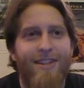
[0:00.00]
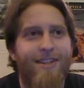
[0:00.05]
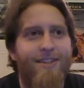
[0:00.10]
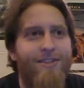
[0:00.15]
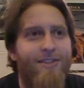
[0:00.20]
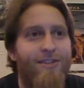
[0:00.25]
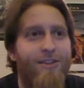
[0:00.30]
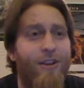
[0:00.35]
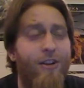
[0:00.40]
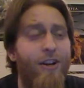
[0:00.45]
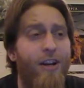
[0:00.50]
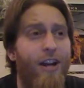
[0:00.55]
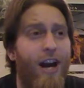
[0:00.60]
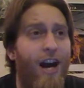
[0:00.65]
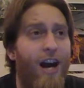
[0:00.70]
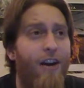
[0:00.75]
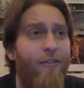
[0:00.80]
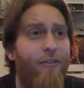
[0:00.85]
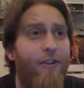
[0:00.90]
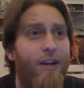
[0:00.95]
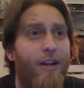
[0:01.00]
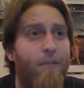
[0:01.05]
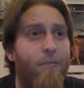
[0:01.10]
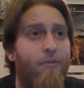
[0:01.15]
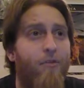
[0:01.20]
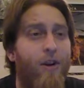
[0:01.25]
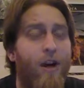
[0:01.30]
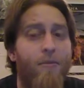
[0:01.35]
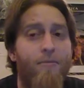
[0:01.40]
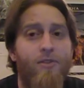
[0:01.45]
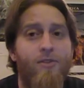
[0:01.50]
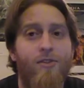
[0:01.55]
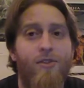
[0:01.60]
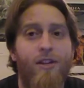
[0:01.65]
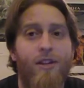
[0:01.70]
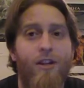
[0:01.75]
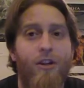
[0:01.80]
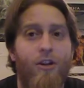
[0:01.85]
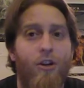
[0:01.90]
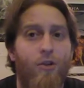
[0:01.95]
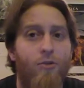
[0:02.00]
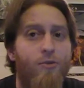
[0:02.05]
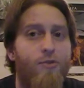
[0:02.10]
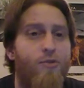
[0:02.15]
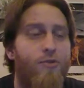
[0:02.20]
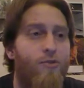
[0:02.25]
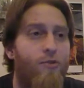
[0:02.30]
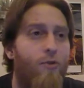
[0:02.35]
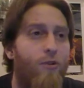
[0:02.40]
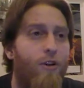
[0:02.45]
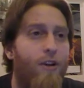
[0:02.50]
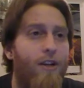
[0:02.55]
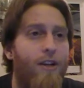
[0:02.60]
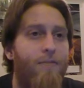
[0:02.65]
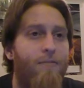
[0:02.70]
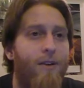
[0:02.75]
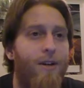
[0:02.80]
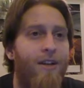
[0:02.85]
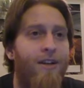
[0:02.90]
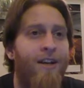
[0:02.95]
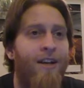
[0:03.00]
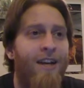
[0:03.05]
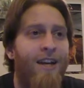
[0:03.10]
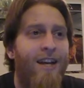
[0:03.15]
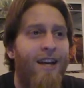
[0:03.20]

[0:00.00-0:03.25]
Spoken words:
It started off like a promising ghost story, but